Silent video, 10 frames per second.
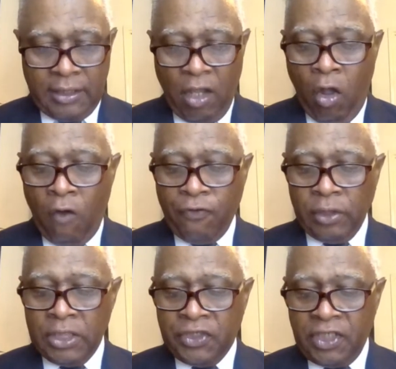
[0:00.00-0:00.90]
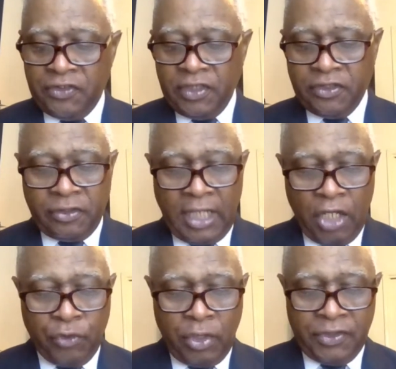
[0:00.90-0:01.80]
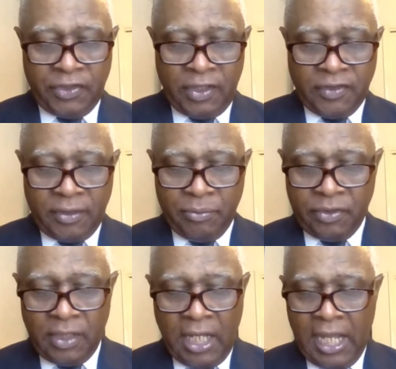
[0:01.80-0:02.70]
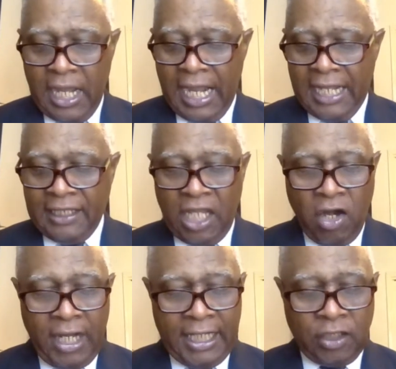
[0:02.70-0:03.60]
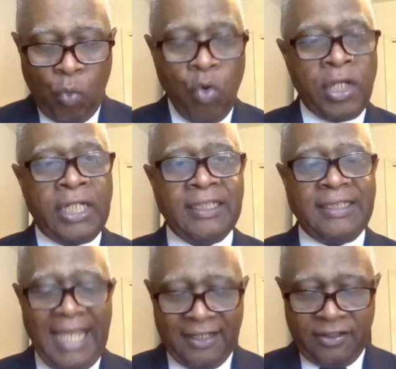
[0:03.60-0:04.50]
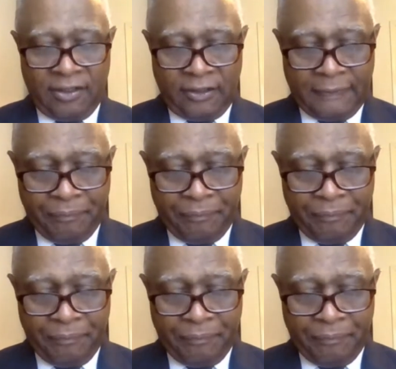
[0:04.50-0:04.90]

They offer logistics to healthcare systems, and they are headquartered in Texas.